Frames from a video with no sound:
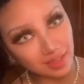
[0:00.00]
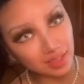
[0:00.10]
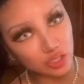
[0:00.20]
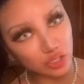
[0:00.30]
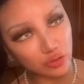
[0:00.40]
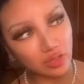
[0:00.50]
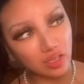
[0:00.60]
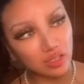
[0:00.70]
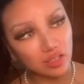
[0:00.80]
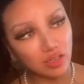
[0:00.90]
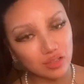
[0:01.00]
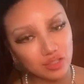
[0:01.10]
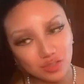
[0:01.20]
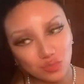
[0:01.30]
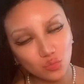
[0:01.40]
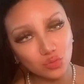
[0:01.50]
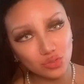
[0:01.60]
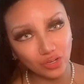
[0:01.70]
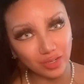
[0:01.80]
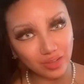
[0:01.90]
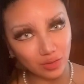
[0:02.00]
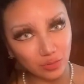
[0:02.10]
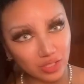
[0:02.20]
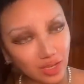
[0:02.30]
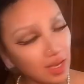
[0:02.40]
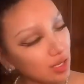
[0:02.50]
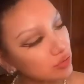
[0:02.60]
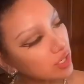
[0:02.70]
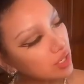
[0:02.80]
You can't use water or anything when you're out.